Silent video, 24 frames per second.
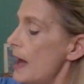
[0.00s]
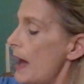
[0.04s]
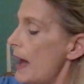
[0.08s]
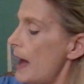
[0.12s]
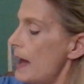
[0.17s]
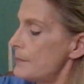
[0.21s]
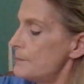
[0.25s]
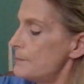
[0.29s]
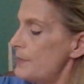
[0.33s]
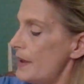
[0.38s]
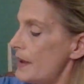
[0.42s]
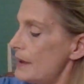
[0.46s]

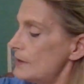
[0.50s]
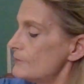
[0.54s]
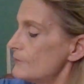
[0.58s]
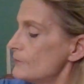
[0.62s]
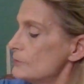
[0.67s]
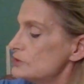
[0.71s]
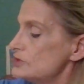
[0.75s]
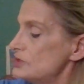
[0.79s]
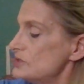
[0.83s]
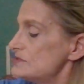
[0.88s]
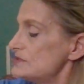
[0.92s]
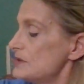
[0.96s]
I begged
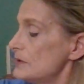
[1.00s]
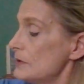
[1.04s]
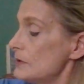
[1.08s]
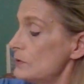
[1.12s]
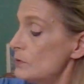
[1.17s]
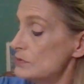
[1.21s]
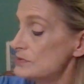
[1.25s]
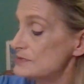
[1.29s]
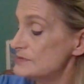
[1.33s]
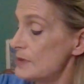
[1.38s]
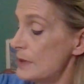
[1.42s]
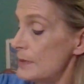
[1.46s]
for just a
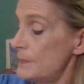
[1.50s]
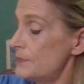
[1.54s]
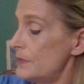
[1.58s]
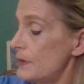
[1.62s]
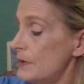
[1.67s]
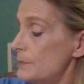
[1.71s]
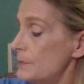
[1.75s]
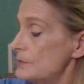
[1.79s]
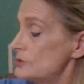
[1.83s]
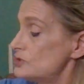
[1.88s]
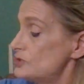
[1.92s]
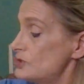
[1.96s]
little
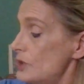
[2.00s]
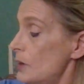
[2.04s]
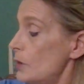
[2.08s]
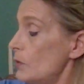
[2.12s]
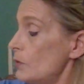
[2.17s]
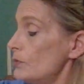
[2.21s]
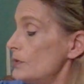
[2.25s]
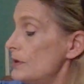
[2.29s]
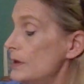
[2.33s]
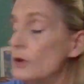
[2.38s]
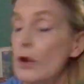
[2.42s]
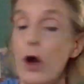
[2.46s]
something, but
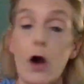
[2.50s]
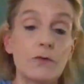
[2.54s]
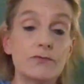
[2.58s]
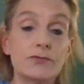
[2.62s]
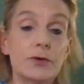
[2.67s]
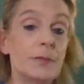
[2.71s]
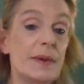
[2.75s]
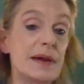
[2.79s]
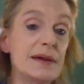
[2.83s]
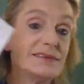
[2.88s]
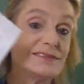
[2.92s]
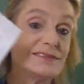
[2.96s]
Cheryl didn't offer me a